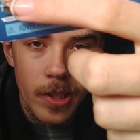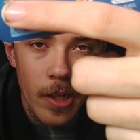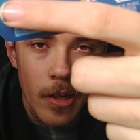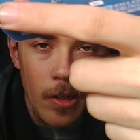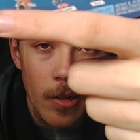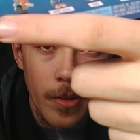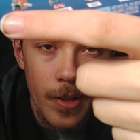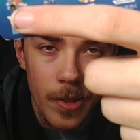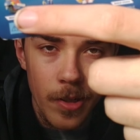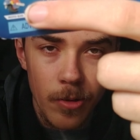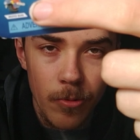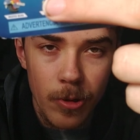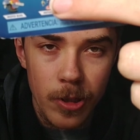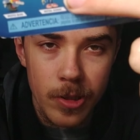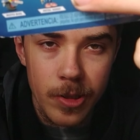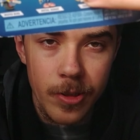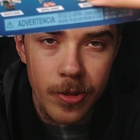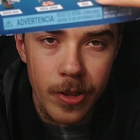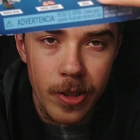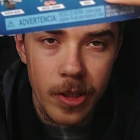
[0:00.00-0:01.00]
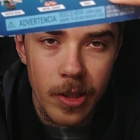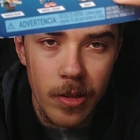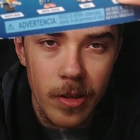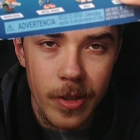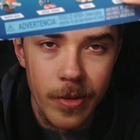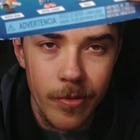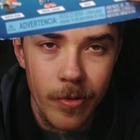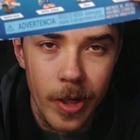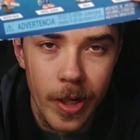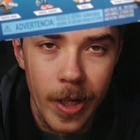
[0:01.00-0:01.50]
you all the other ones you can
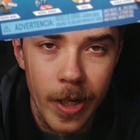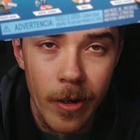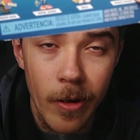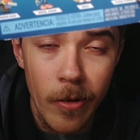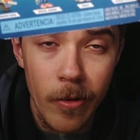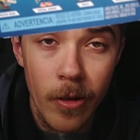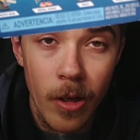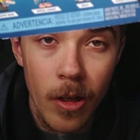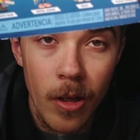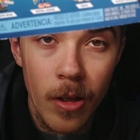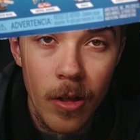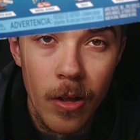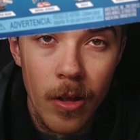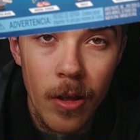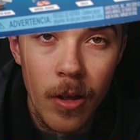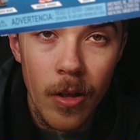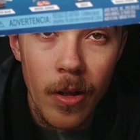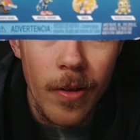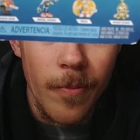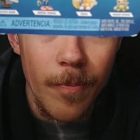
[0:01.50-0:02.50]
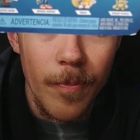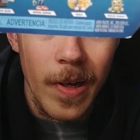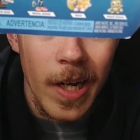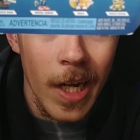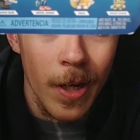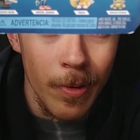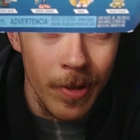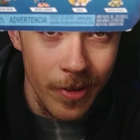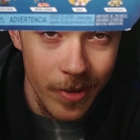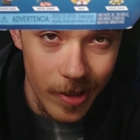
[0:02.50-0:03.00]
collect right here.
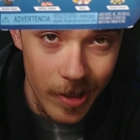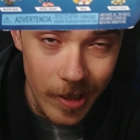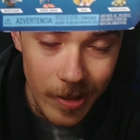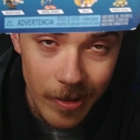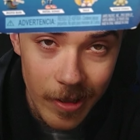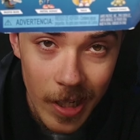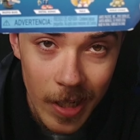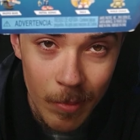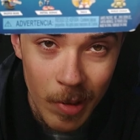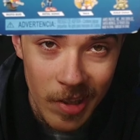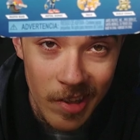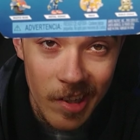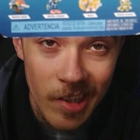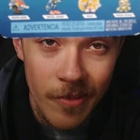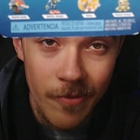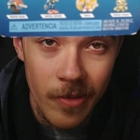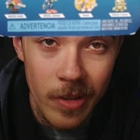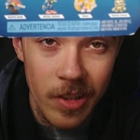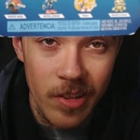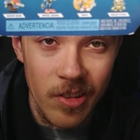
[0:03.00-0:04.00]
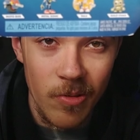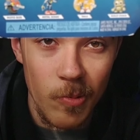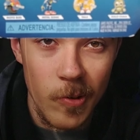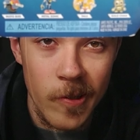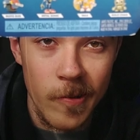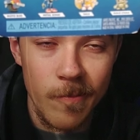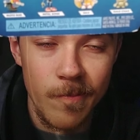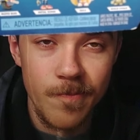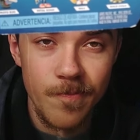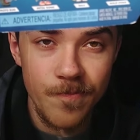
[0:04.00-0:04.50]
I'm, I'm excited for this one.